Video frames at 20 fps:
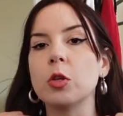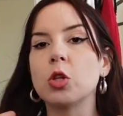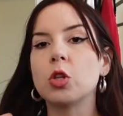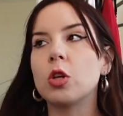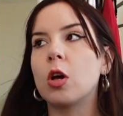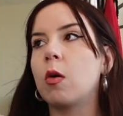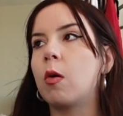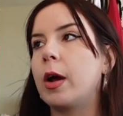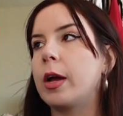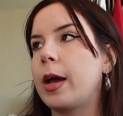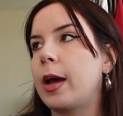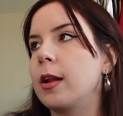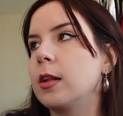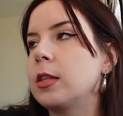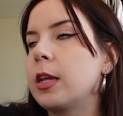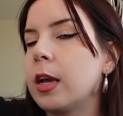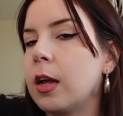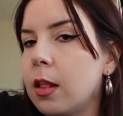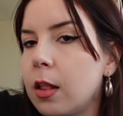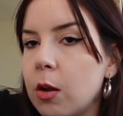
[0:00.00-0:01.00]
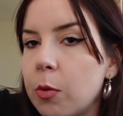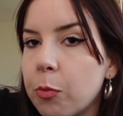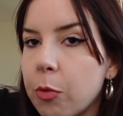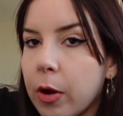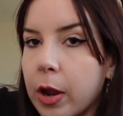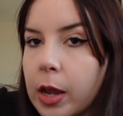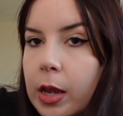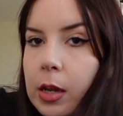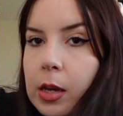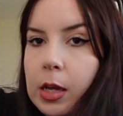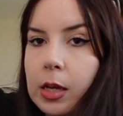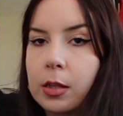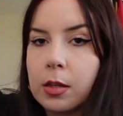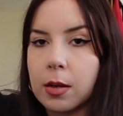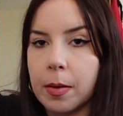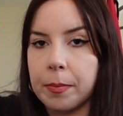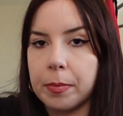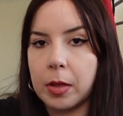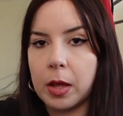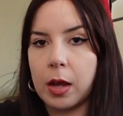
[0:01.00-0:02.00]
So I had to take a little break and eat
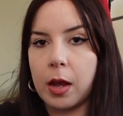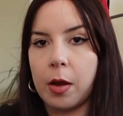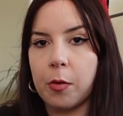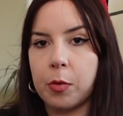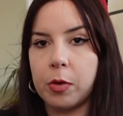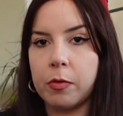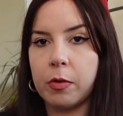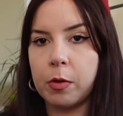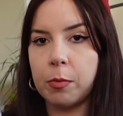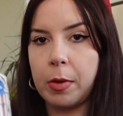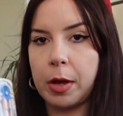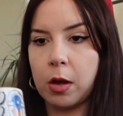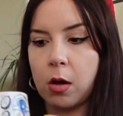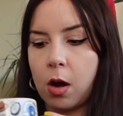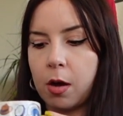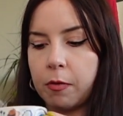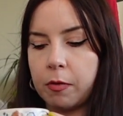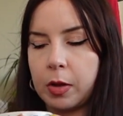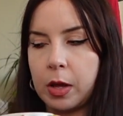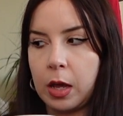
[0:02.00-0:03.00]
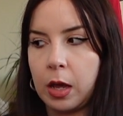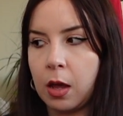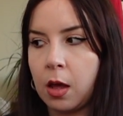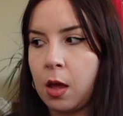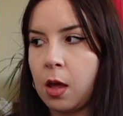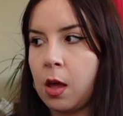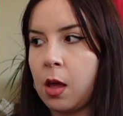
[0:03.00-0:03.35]
something. I refilled my coffee.